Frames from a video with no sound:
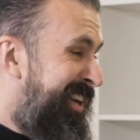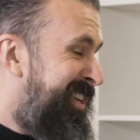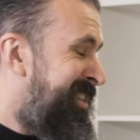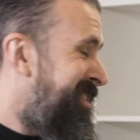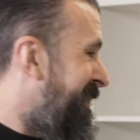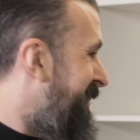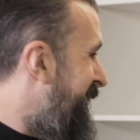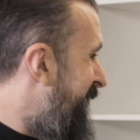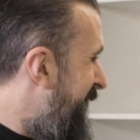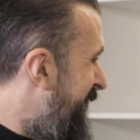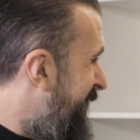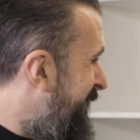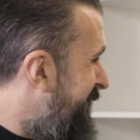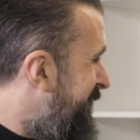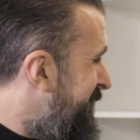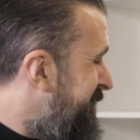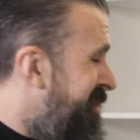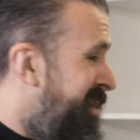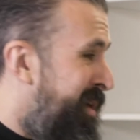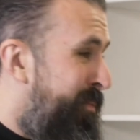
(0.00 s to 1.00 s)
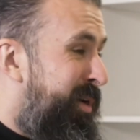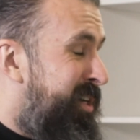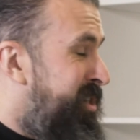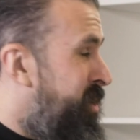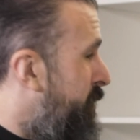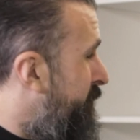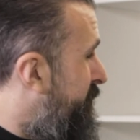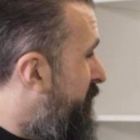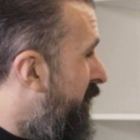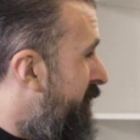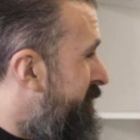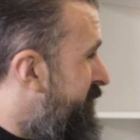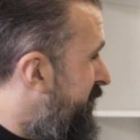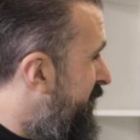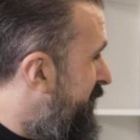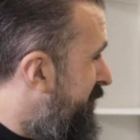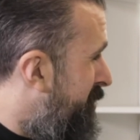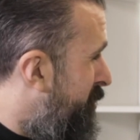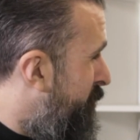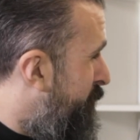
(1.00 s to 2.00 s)
It's all right. That's not in my top 5
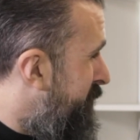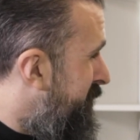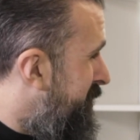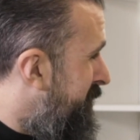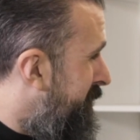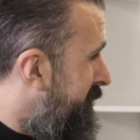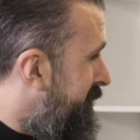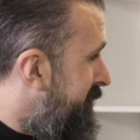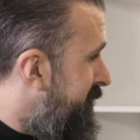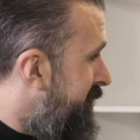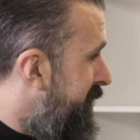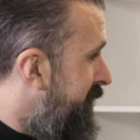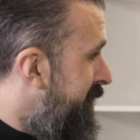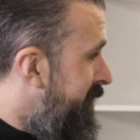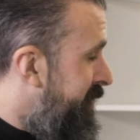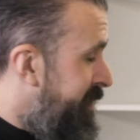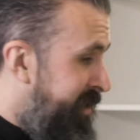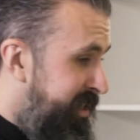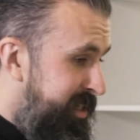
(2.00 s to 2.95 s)
Cyndi Lauper songs.